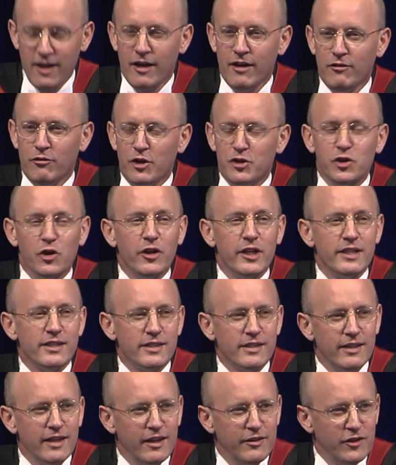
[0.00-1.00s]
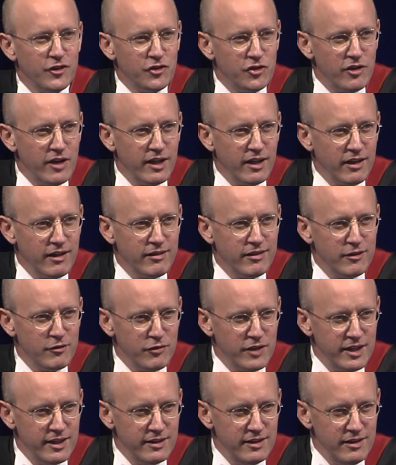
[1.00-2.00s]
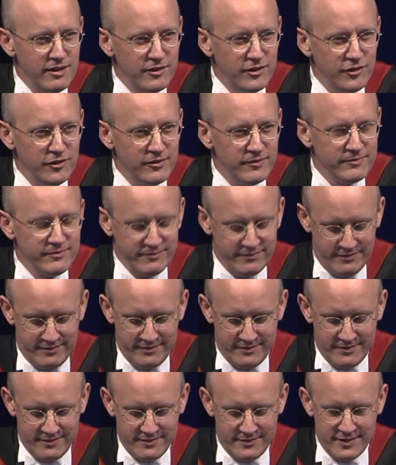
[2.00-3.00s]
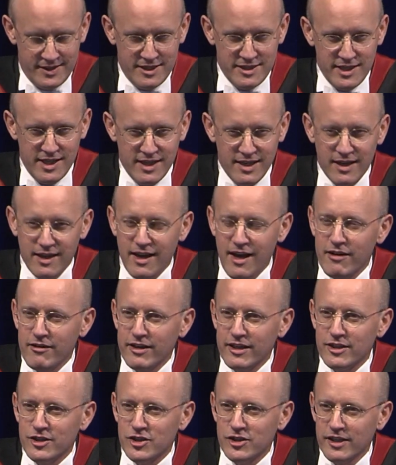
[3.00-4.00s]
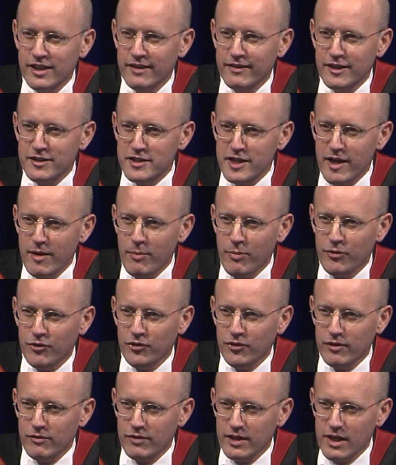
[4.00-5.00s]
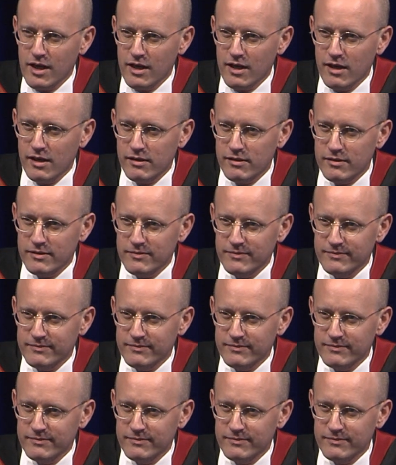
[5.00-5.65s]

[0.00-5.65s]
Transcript: rejoice in the strength of the hills, take courage in the depths of the earth.